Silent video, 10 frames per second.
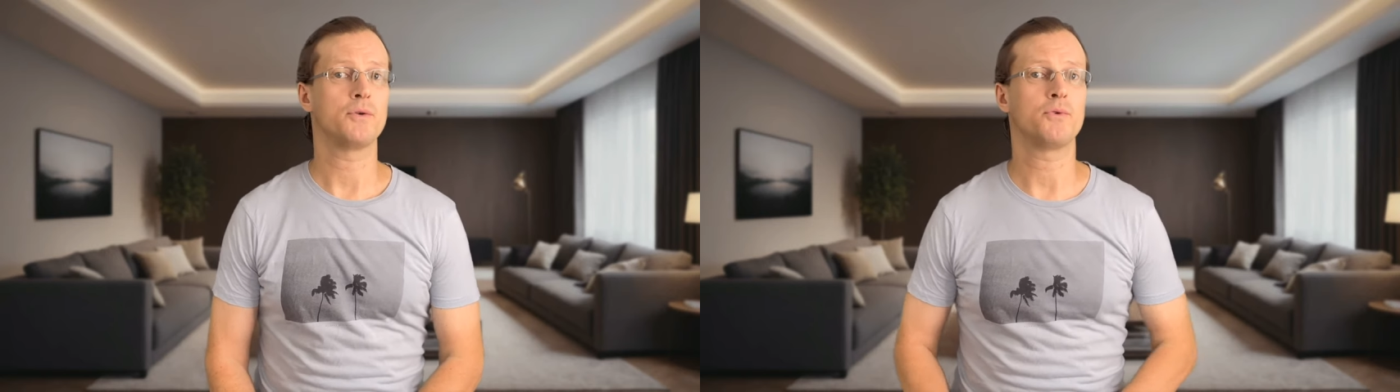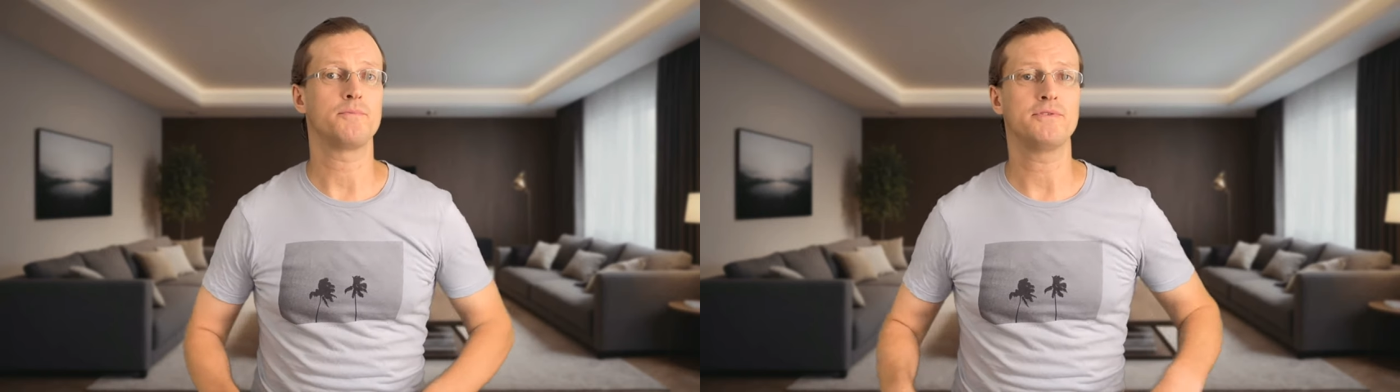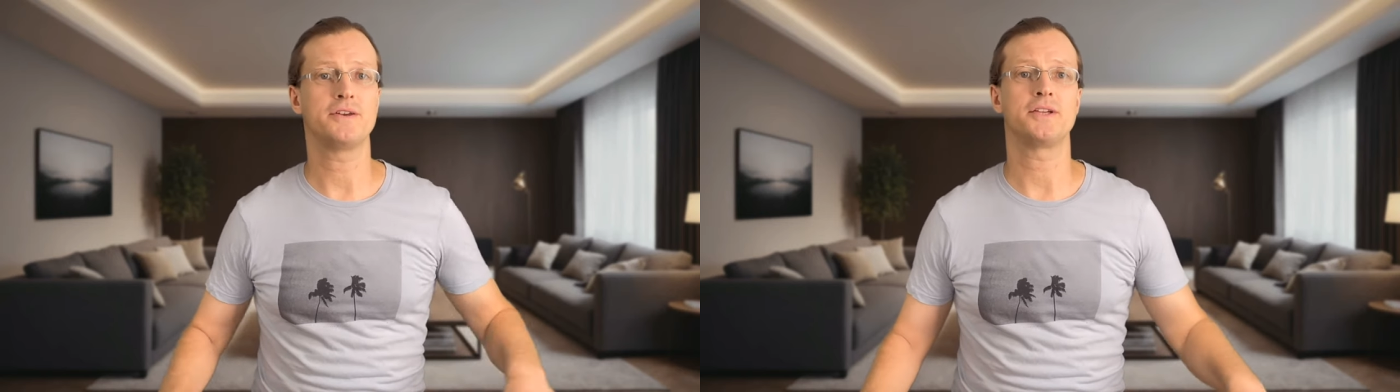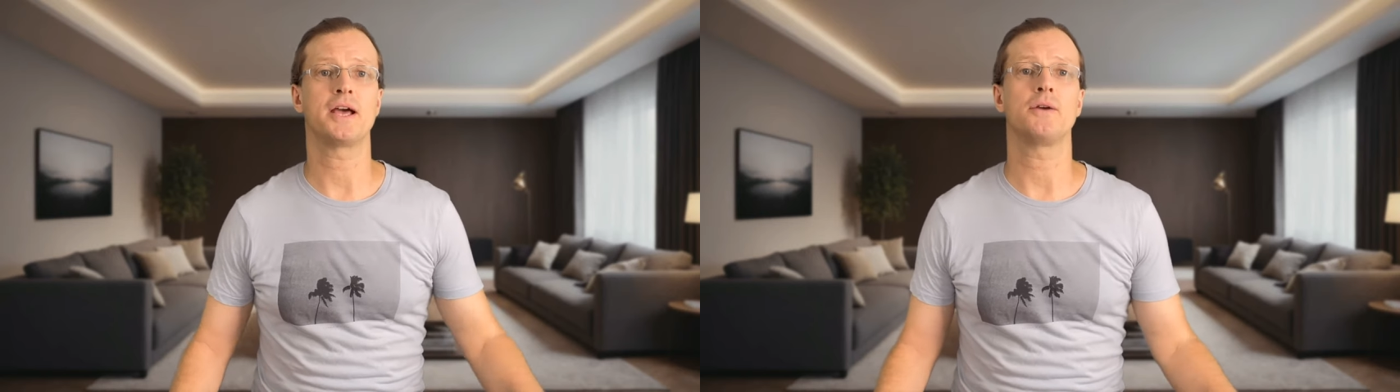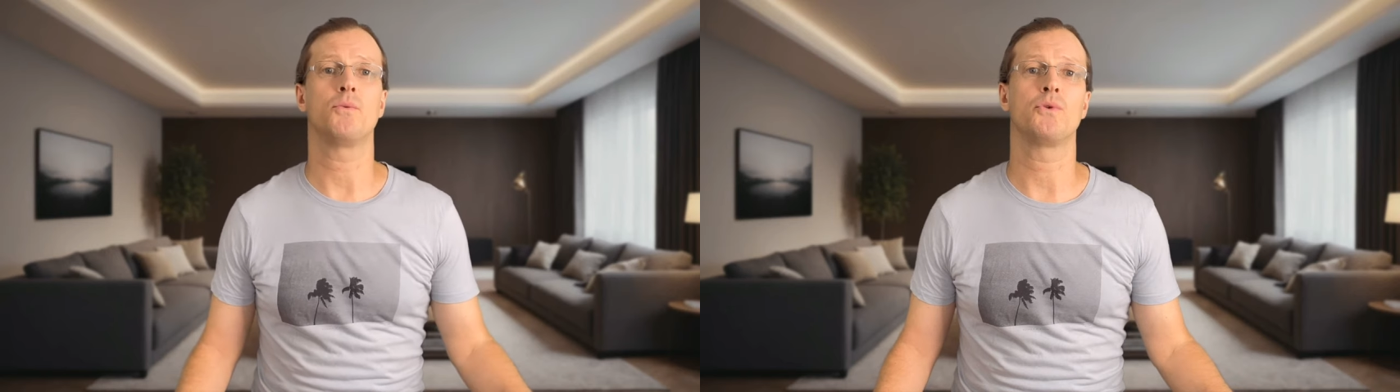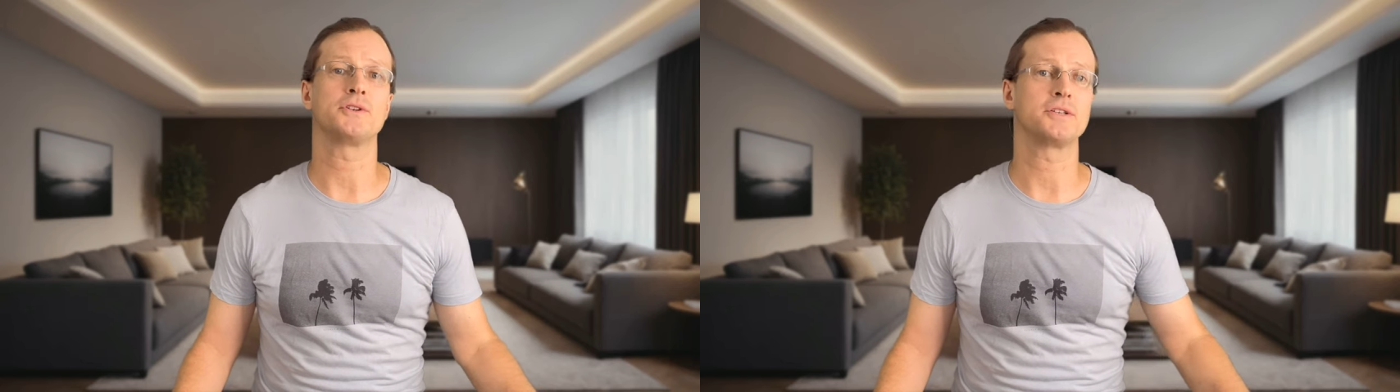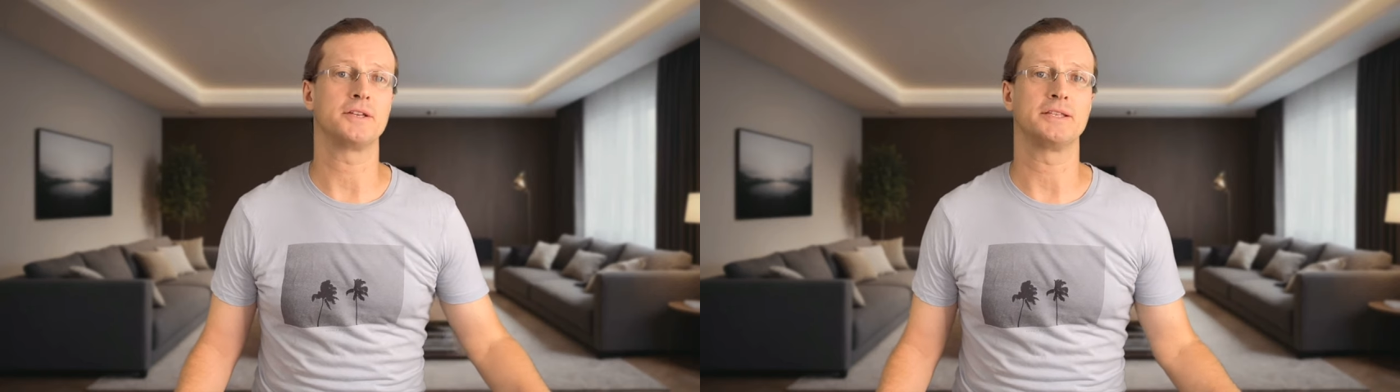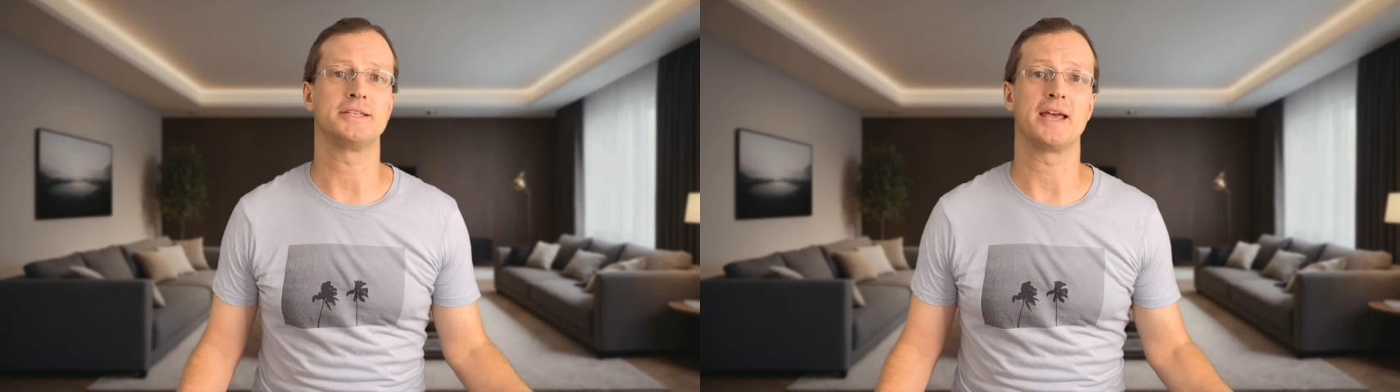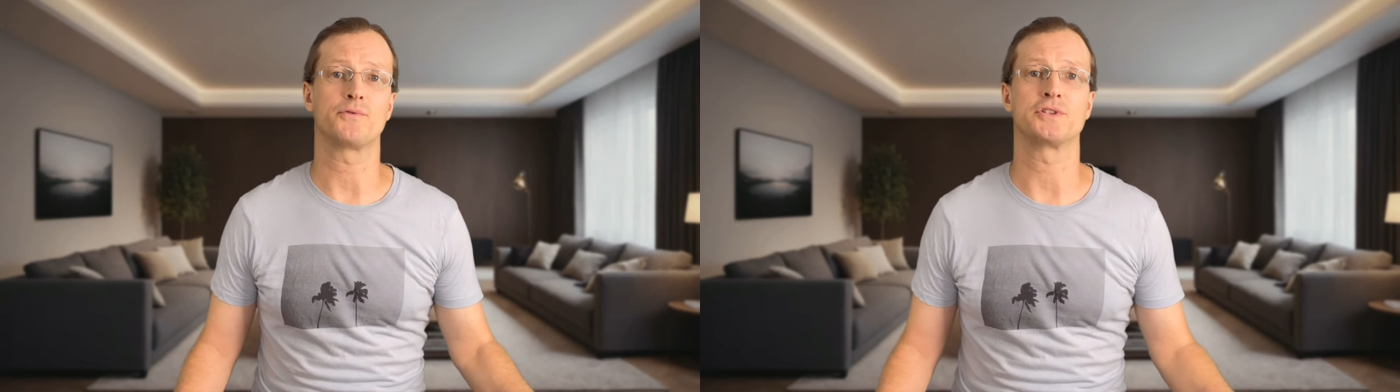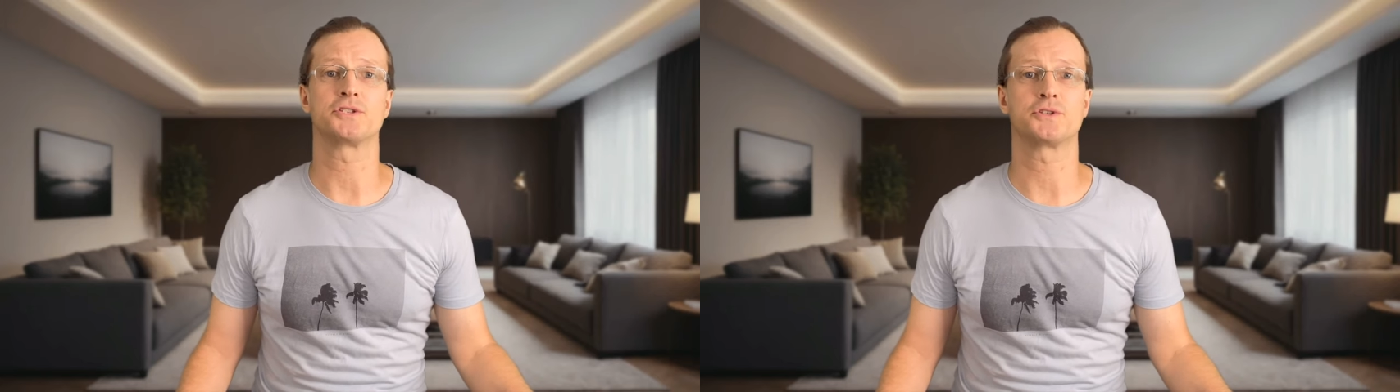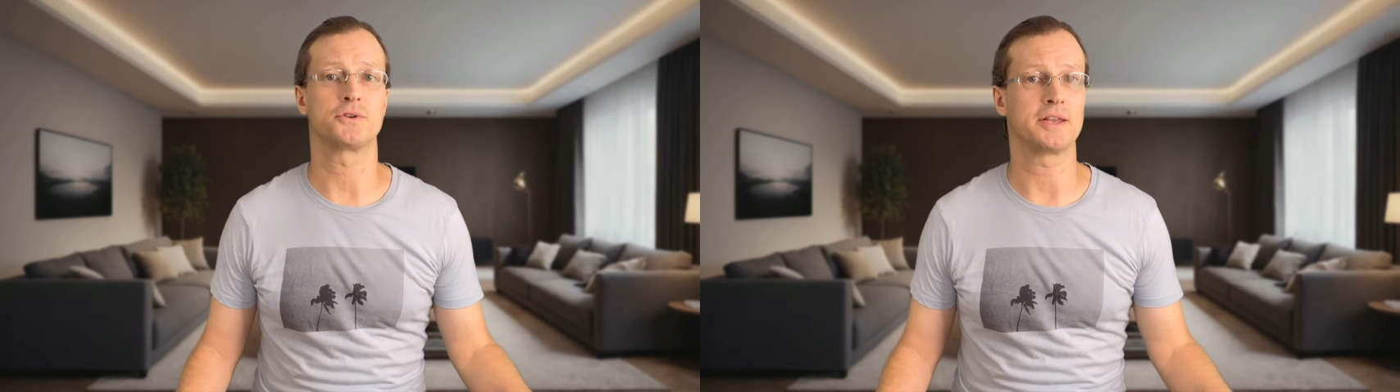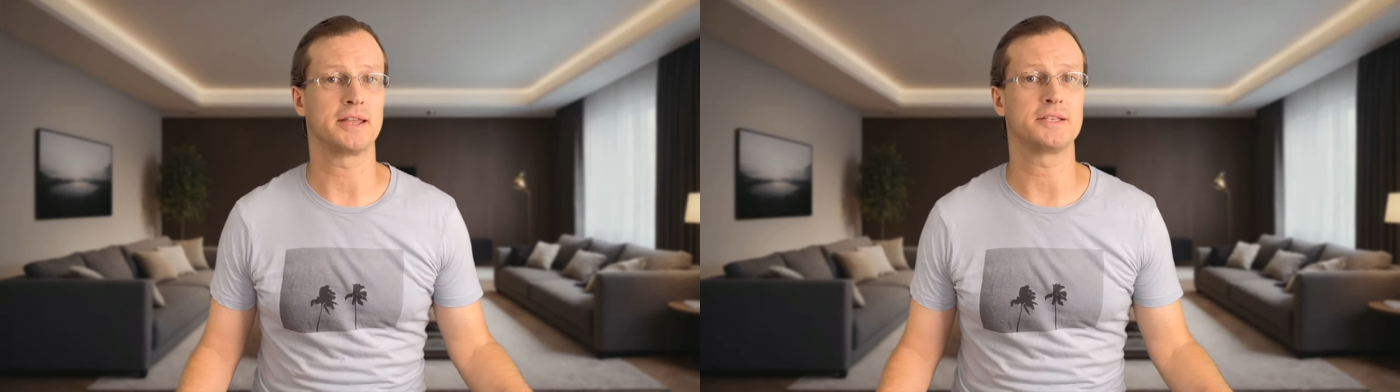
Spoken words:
Remember that every language learning